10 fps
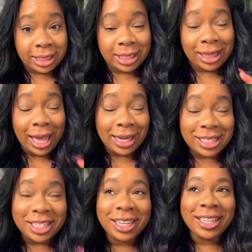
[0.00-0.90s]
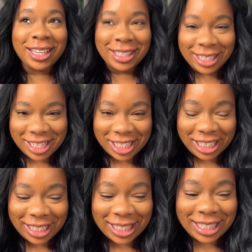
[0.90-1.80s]
lash
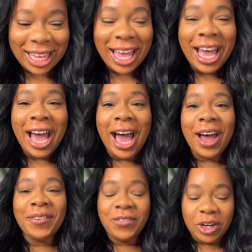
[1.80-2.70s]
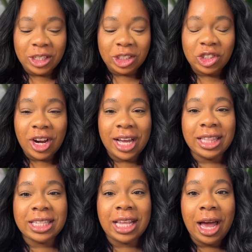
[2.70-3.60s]
extensions. I first tried
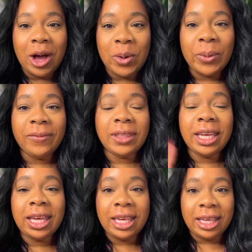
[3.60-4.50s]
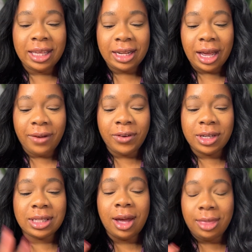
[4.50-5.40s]
this out with the kit. I
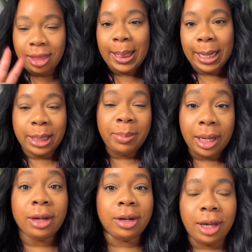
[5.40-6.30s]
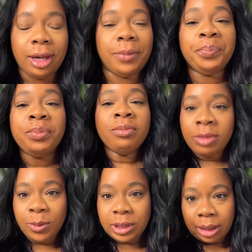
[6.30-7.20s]
first got the beginner kit,
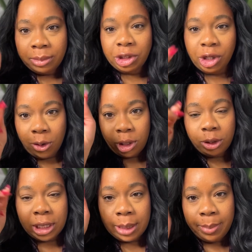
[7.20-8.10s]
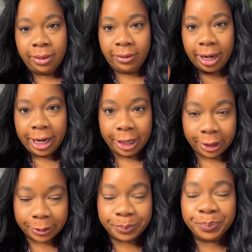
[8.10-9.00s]
which I'm gonna show a little clip of right here.